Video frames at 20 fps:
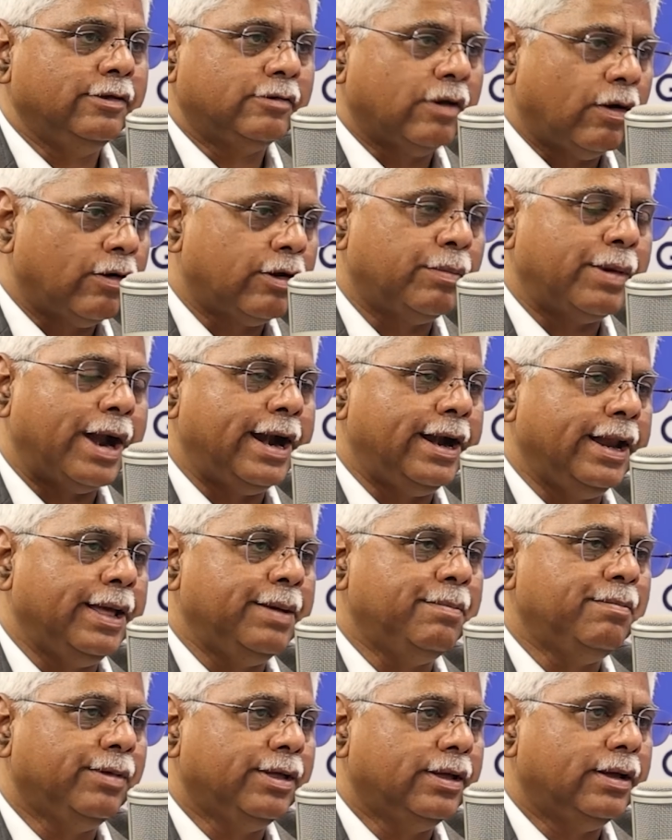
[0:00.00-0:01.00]
is our brand
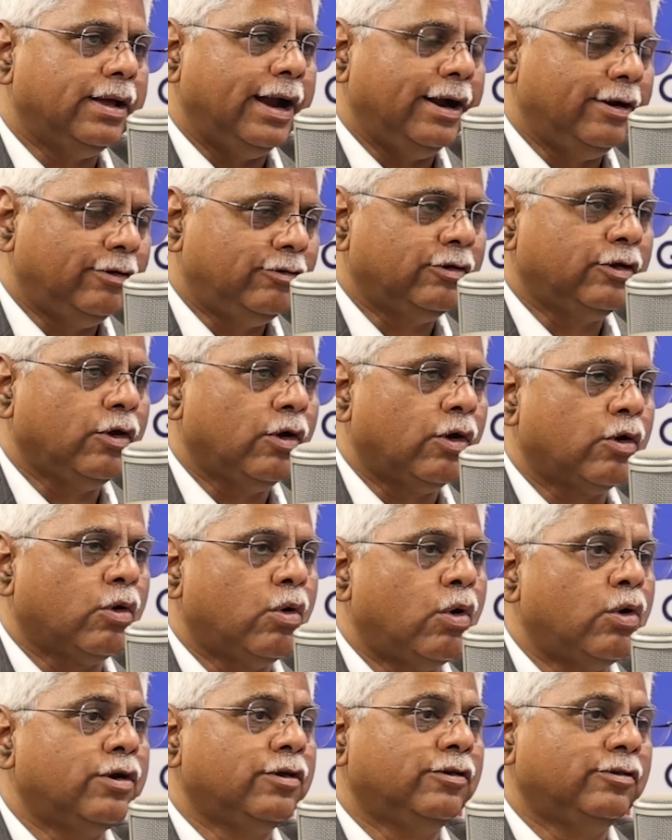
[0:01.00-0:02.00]
name, and secure
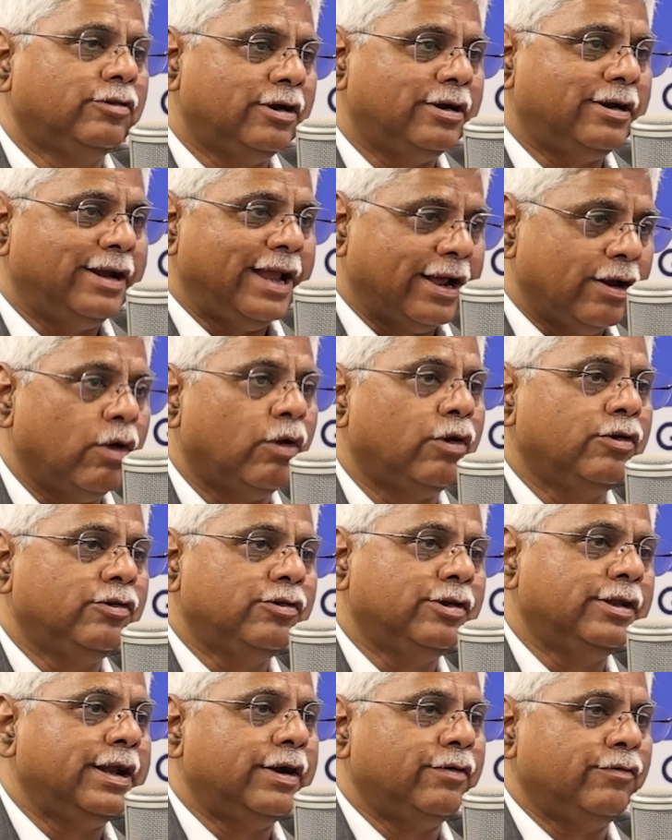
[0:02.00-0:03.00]
coat is the
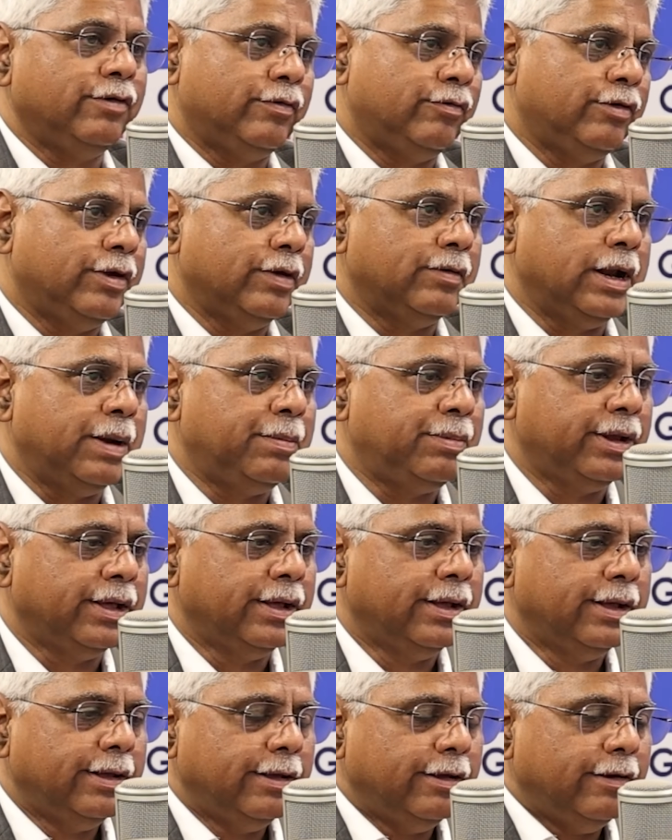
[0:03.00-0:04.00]
technology that we have developed,
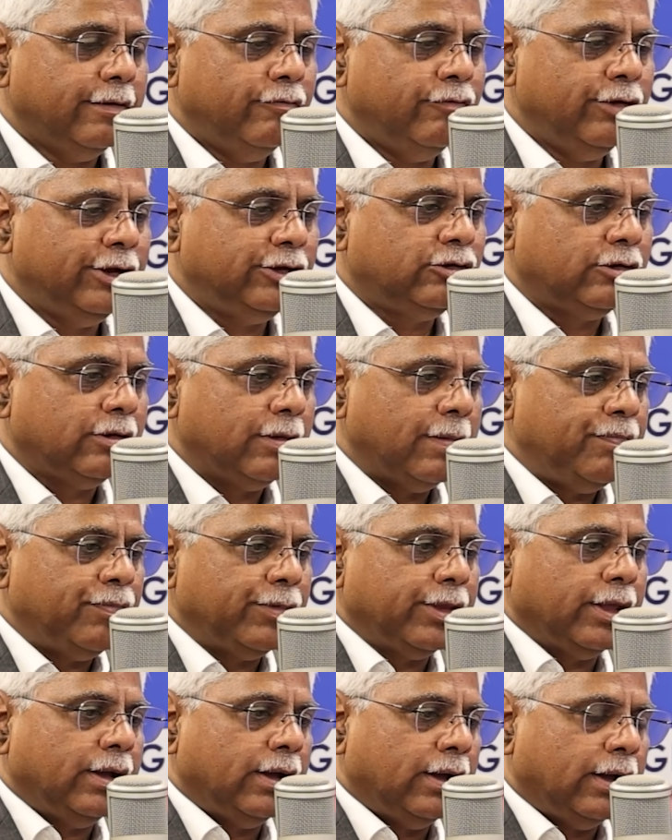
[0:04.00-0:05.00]
which
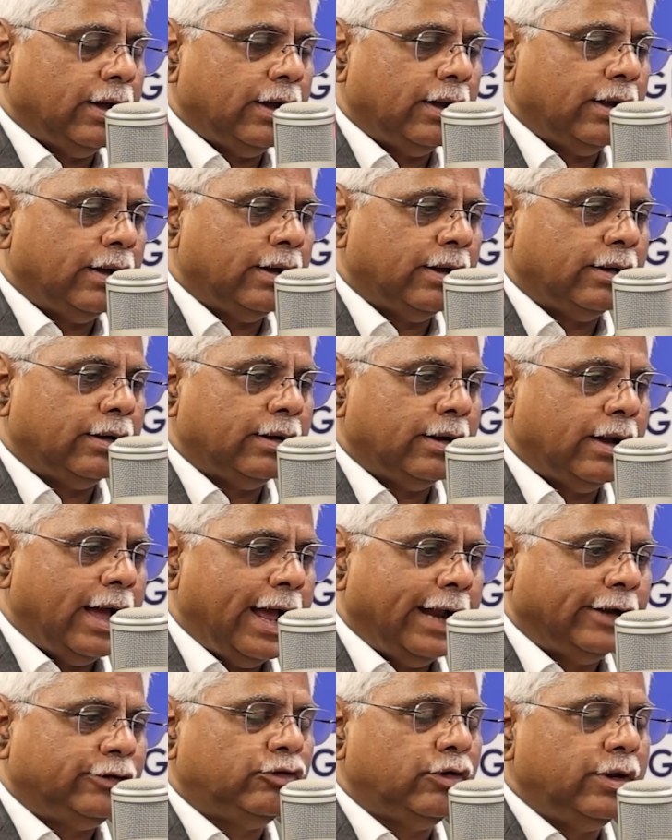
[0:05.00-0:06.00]

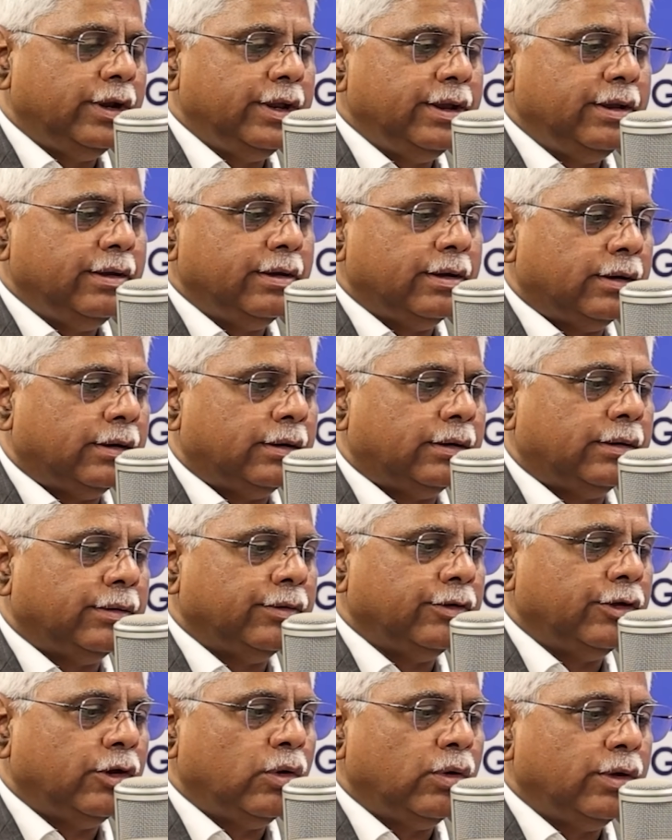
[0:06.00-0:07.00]
actually
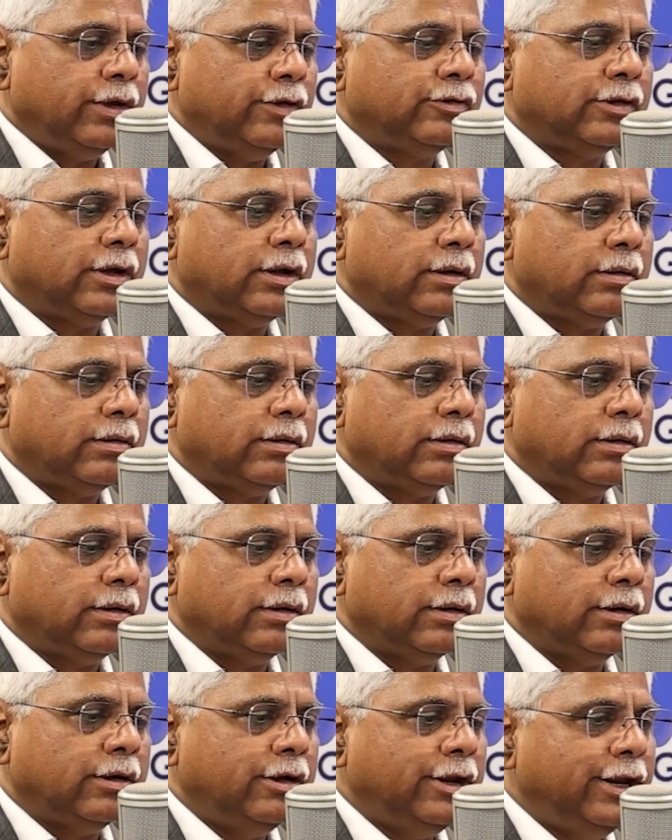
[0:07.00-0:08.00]
you know, is a
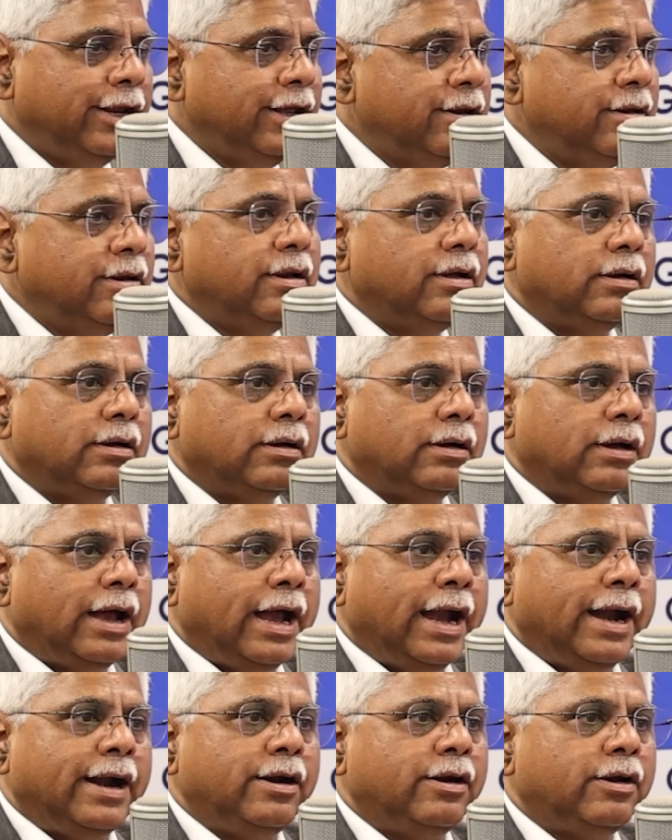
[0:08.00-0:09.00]
green
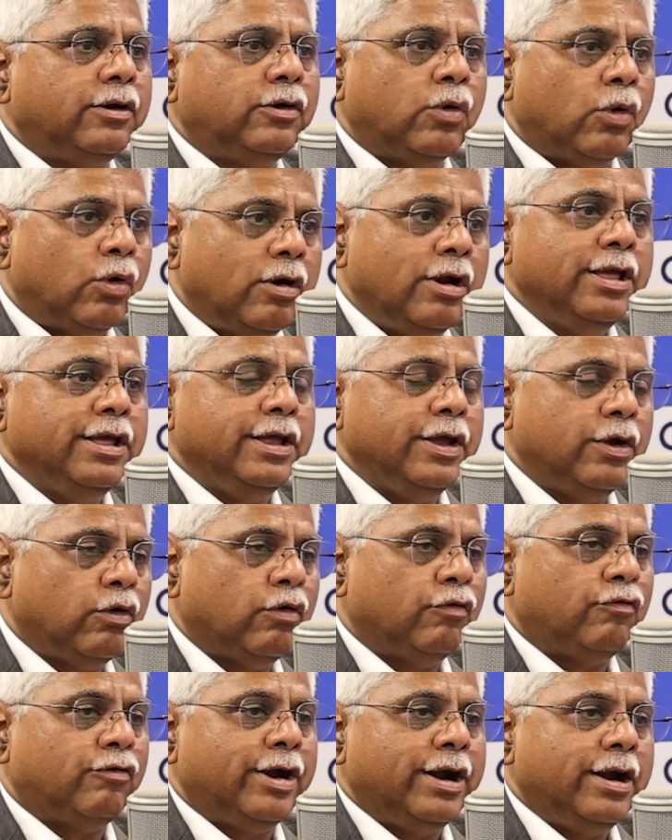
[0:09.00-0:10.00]
and totally
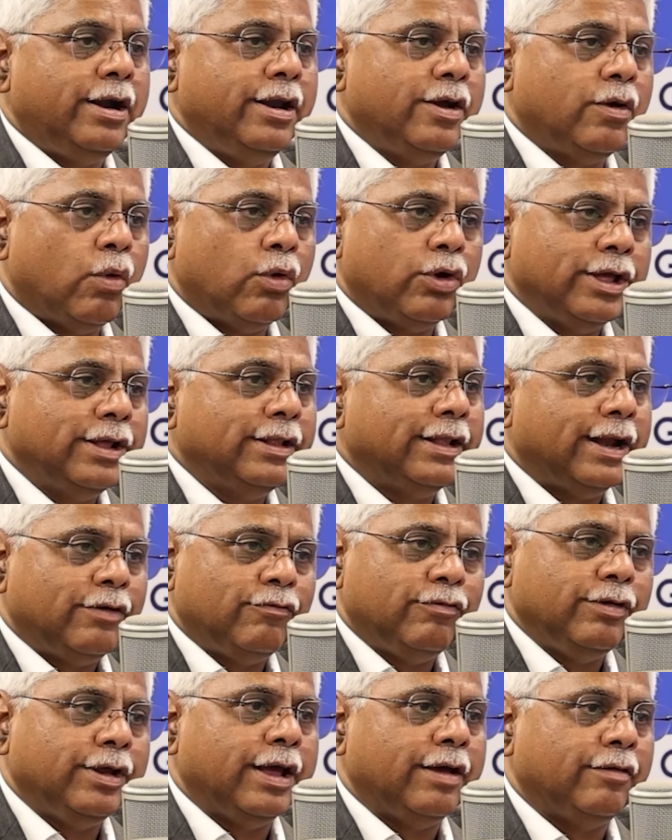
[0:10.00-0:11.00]
eco-friendly coating
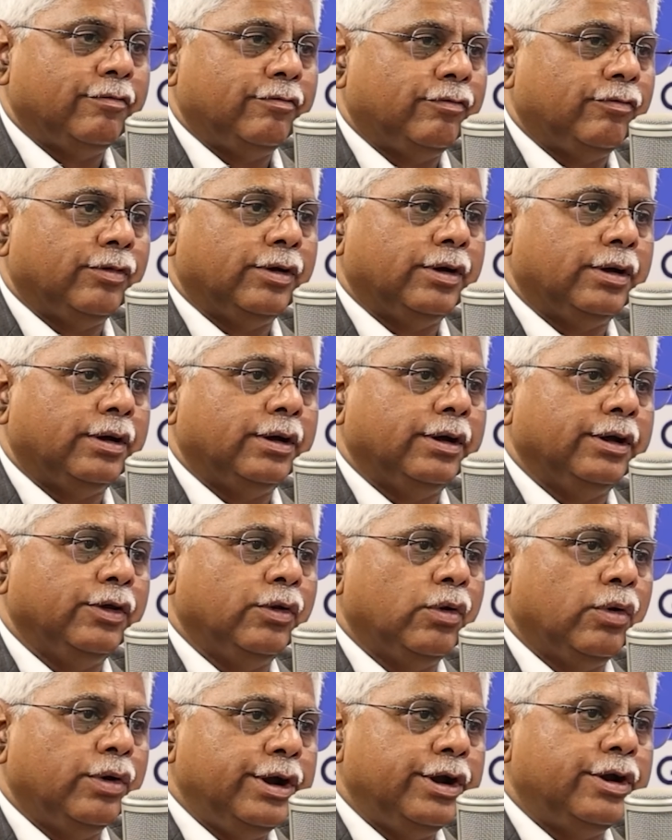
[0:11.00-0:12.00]
that we have
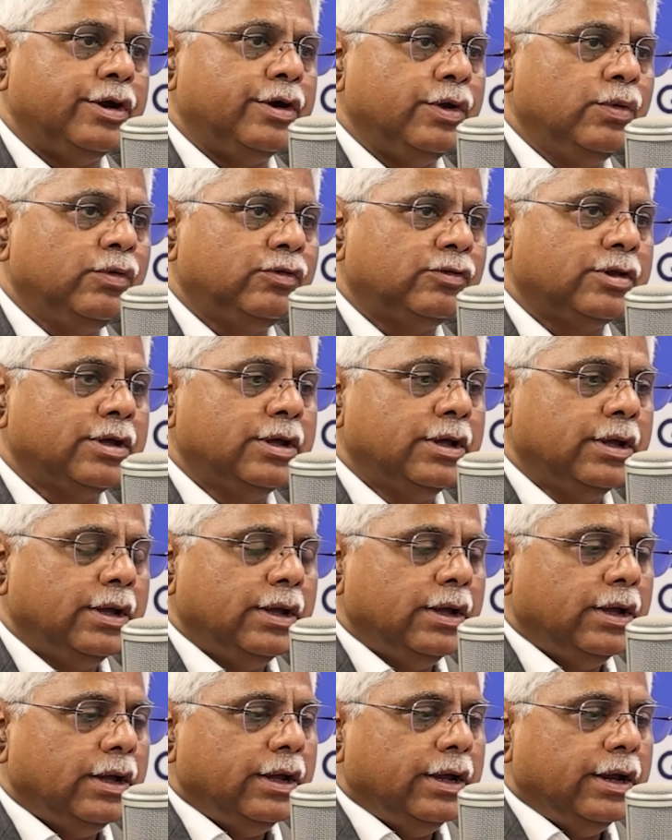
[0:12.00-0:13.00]
you know, introduced.
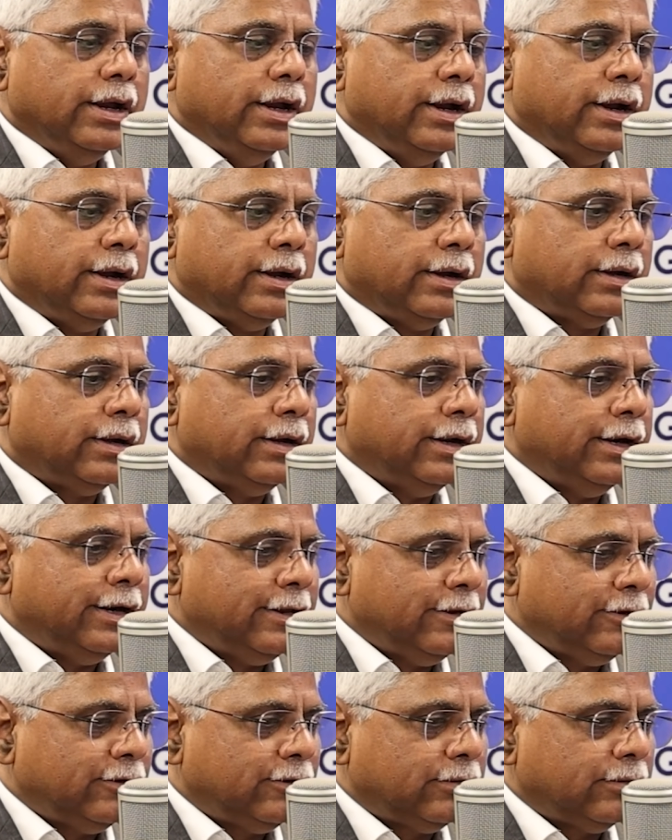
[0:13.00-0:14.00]

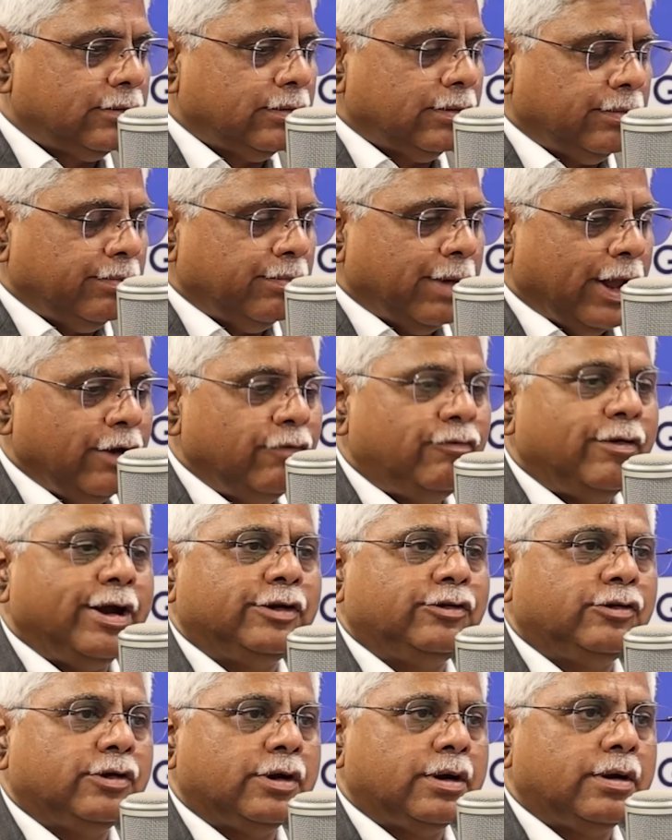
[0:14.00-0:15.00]
It is
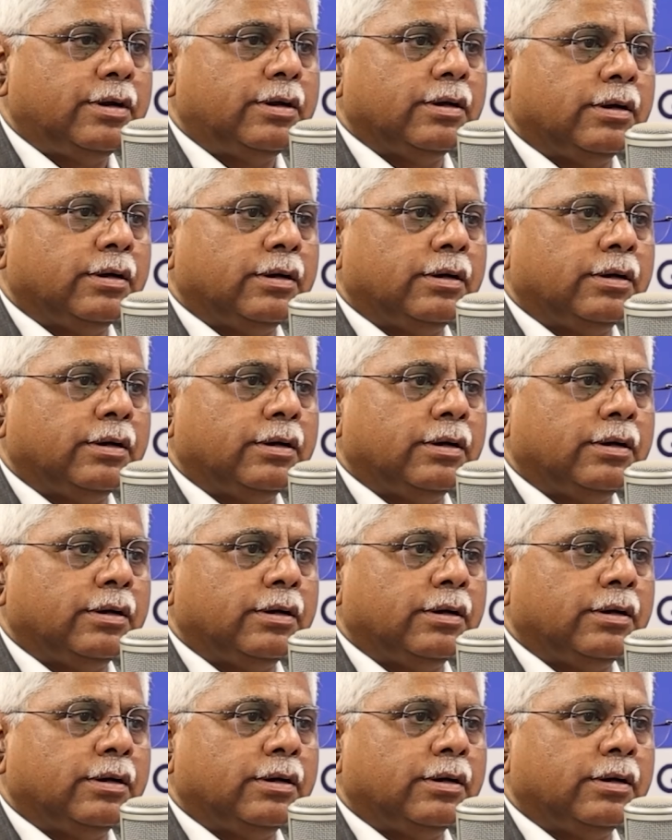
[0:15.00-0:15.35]
manufactured